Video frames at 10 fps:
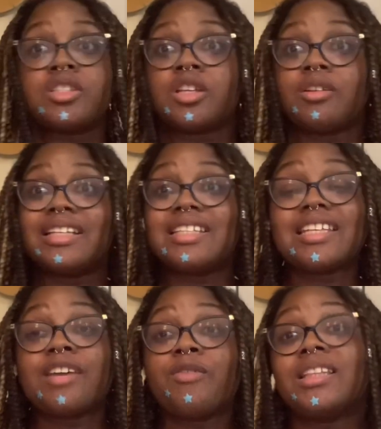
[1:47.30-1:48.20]
So let's
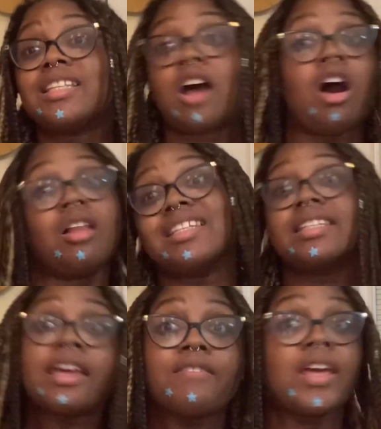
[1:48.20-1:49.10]
see what this haul is
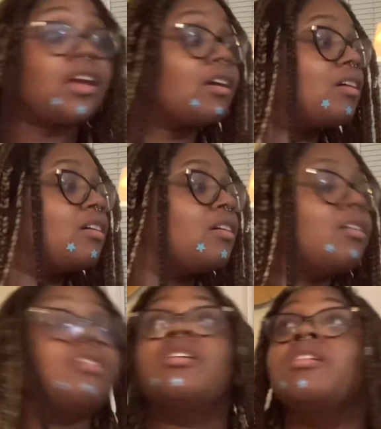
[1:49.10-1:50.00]
giving.
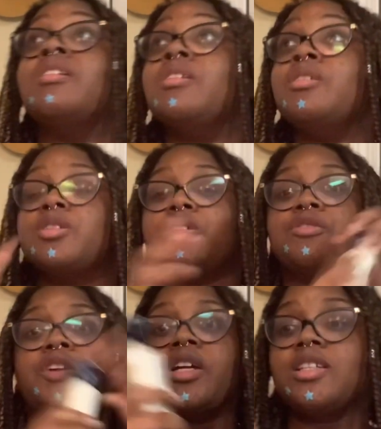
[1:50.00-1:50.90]
So
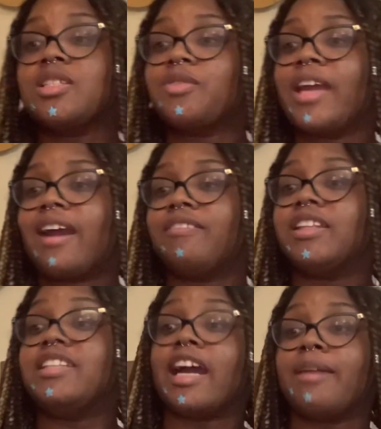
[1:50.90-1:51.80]
first we have the
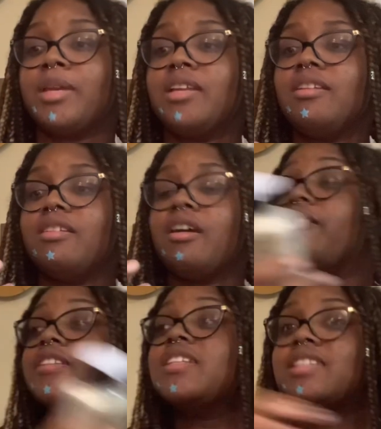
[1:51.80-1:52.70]
Diamond
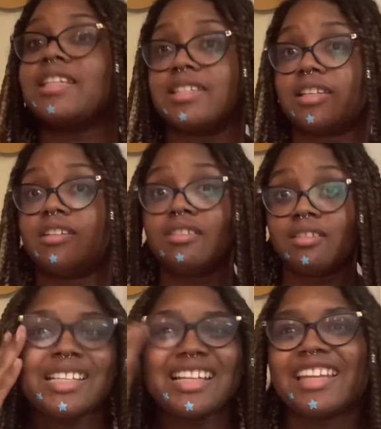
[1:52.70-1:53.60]
of the Season.
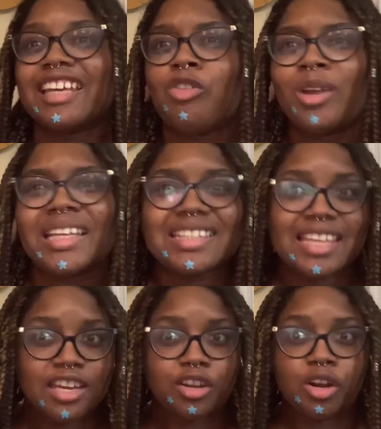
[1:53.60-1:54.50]
It's like the queen's
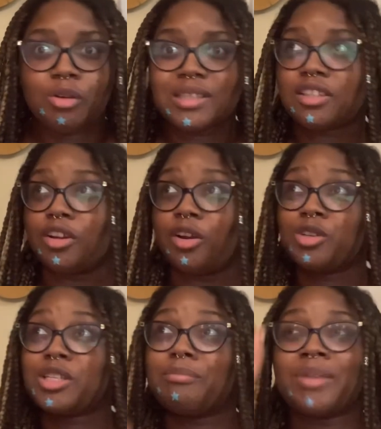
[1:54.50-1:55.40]
it girl. It's the girl
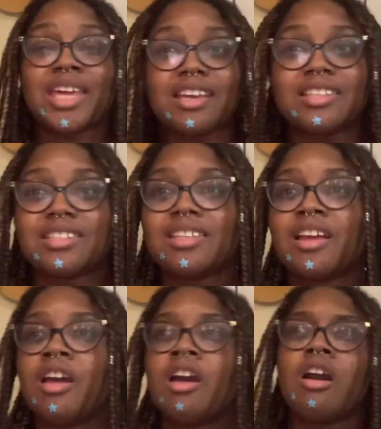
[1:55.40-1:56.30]
she picks.
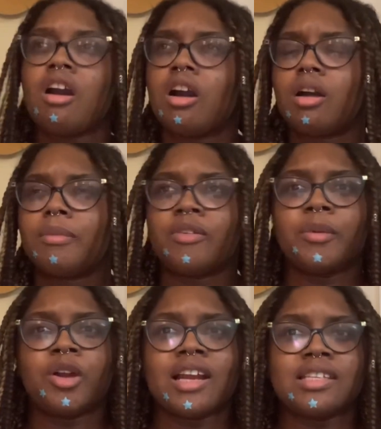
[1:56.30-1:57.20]
If I'm
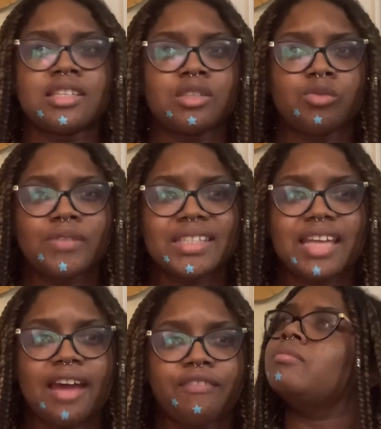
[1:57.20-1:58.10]
correct, season 1 was
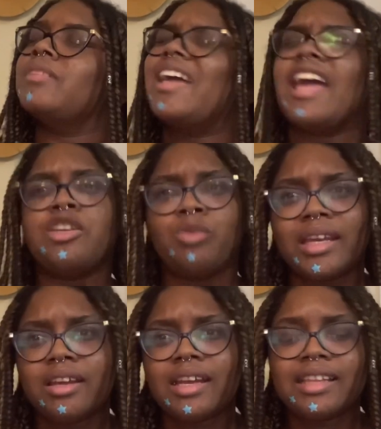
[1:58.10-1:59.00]
Daphne.
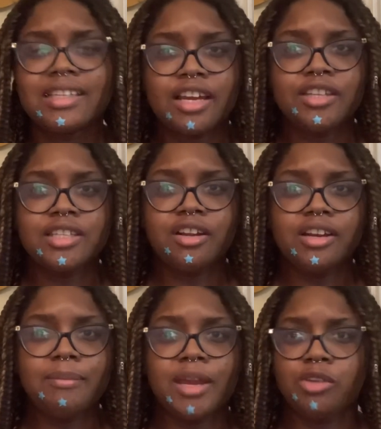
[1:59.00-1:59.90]
Edwina, I think is how you say her
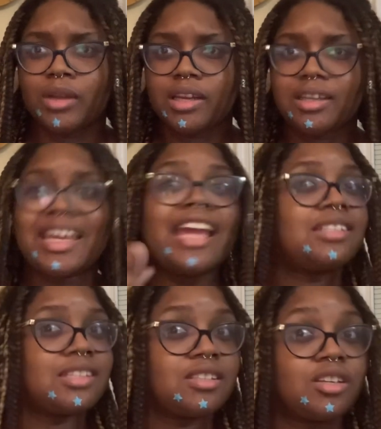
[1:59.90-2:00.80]
name. Edwina, Kate's
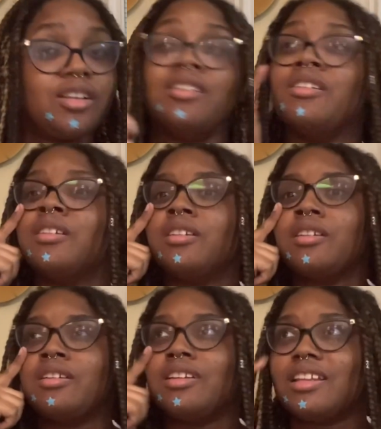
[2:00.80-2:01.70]
sister.
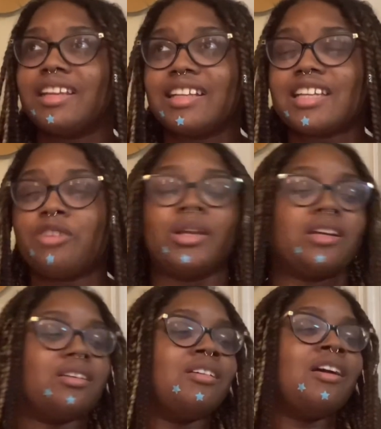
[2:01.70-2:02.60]
I think it's Edwina.